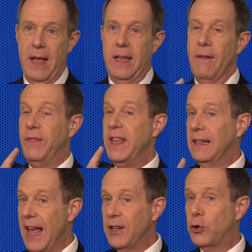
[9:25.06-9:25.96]
If the
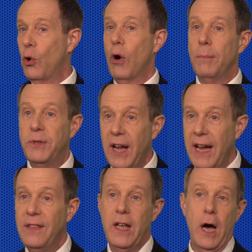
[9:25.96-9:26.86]
lessor
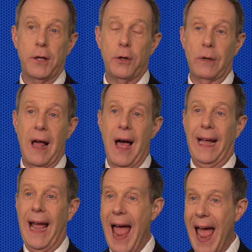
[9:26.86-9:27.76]
obtained the
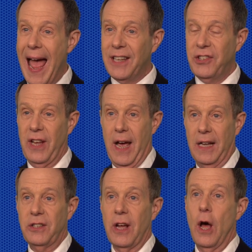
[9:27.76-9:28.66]
underlying
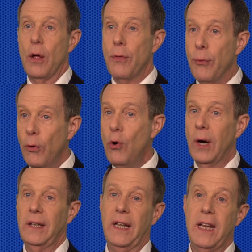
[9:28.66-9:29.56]
asset
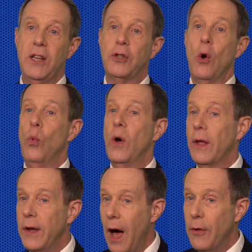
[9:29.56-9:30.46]
through a lease with
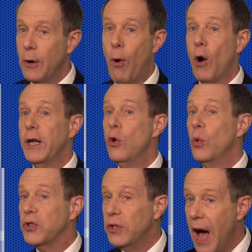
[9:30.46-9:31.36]
another party who
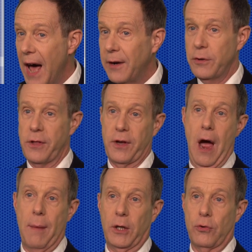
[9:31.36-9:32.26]
was not under the
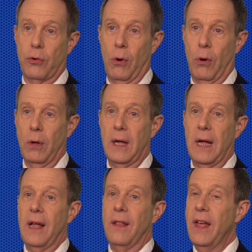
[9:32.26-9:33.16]
common control,
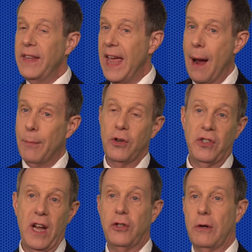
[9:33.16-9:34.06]
then the
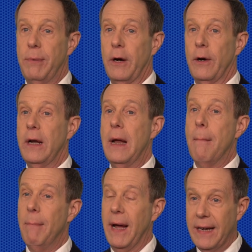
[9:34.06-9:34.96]
amortization period
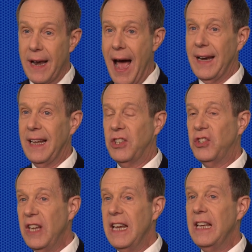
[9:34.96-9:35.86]
may not
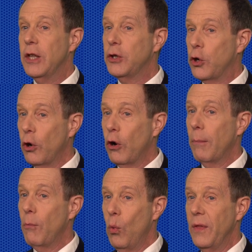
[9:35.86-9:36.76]
exceed the
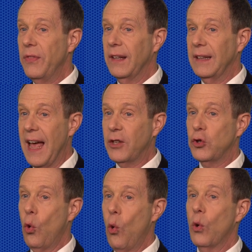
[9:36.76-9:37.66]
term with the
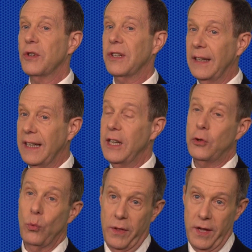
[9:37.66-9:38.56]
lessor's
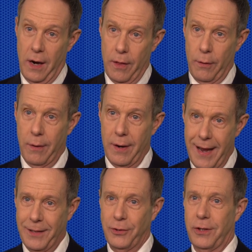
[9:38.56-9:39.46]
lease with the other
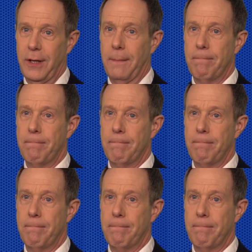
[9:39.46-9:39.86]
entity.